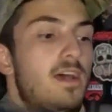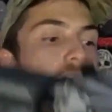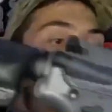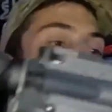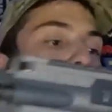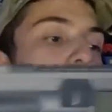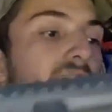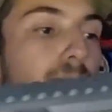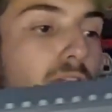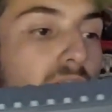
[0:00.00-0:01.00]
I
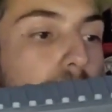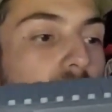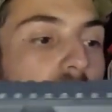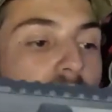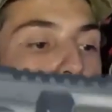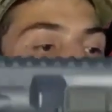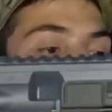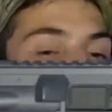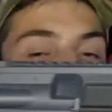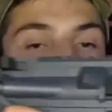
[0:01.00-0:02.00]
typically put it on the
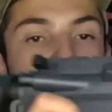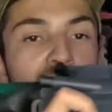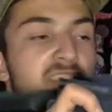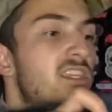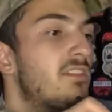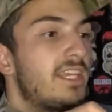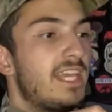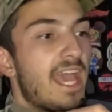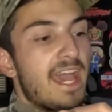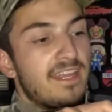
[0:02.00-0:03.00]
bottom and instantly
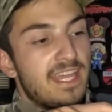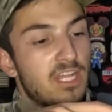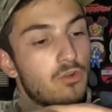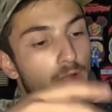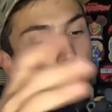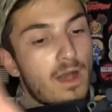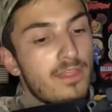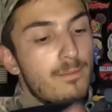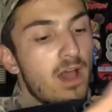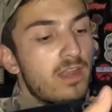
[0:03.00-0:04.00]
add a grip on
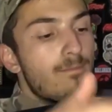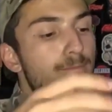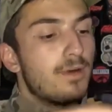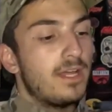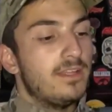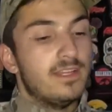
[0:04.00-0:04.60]
the bottom, but